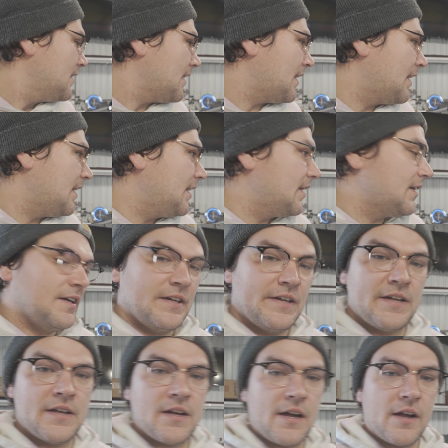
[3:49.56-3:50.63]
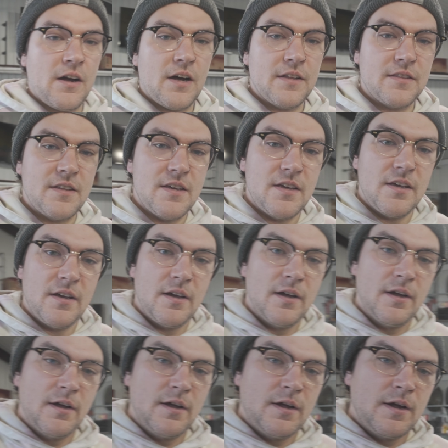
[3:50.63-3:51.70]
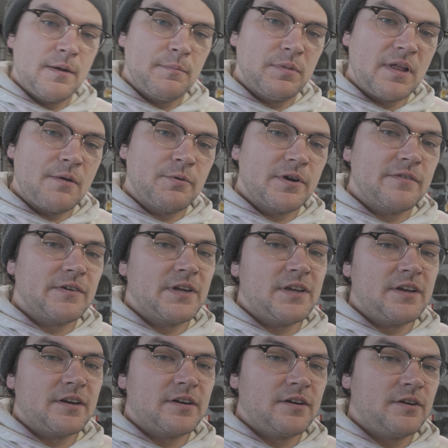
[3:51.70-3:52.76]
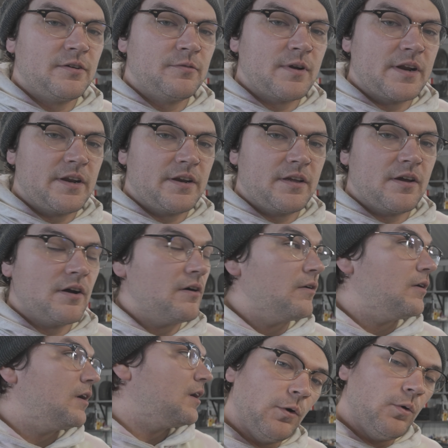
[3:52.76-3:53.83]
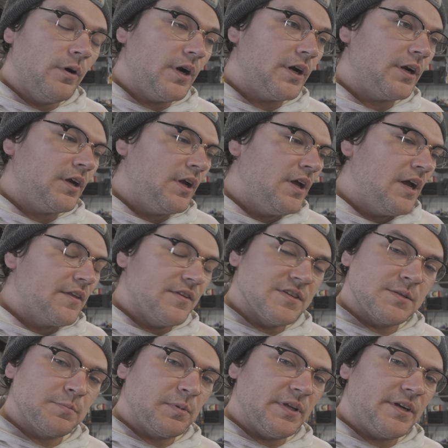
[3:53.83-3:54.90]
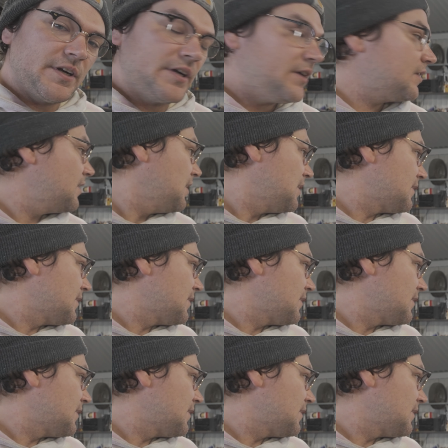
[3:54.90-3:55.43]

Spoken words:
I got the plywood over here ready to go for the splitter.